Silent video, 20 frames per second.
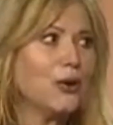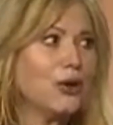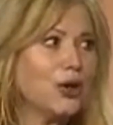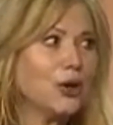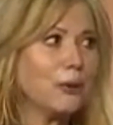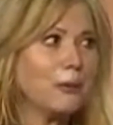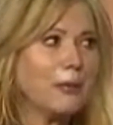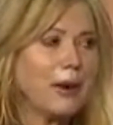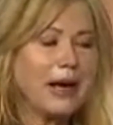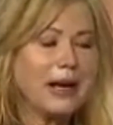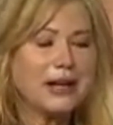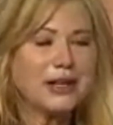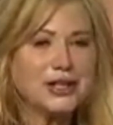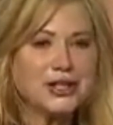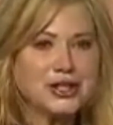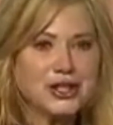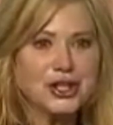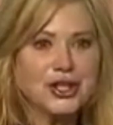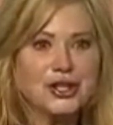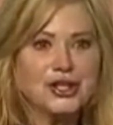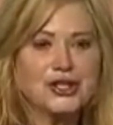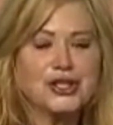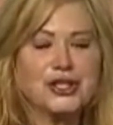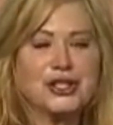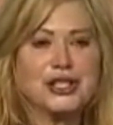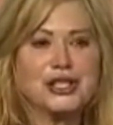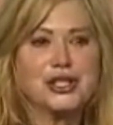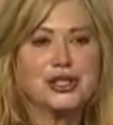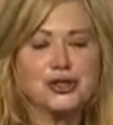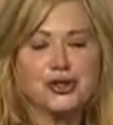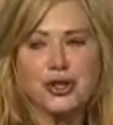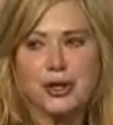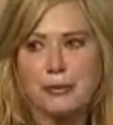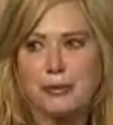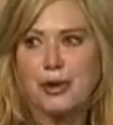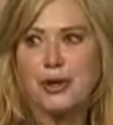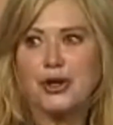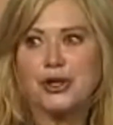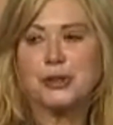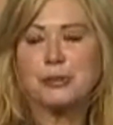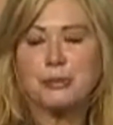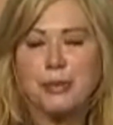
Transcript: your managers, distributors,